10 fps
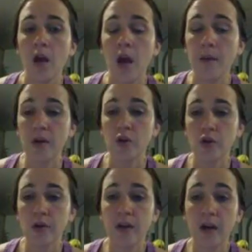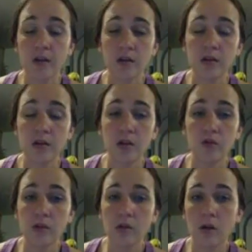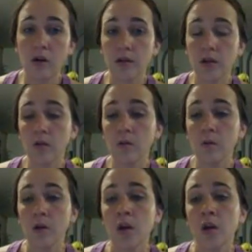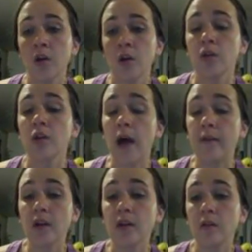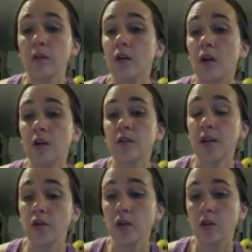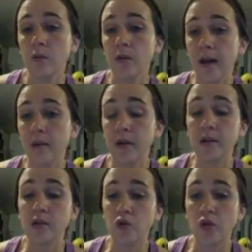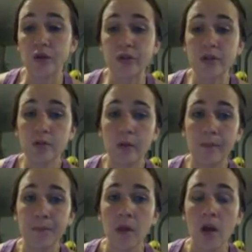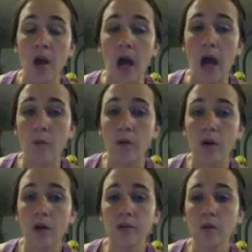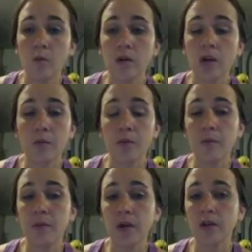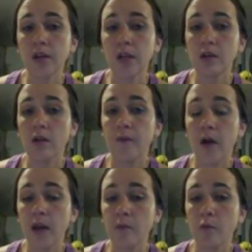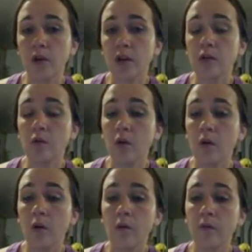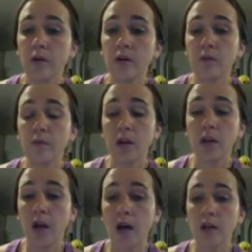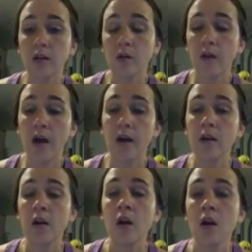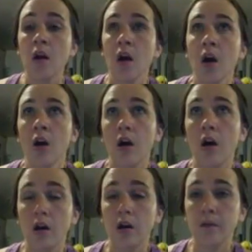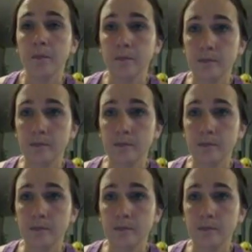and make sure that teachers are also teaching to a database instruction as well. I would also want to implement PLCs on Friday mornings to go over reading data so that on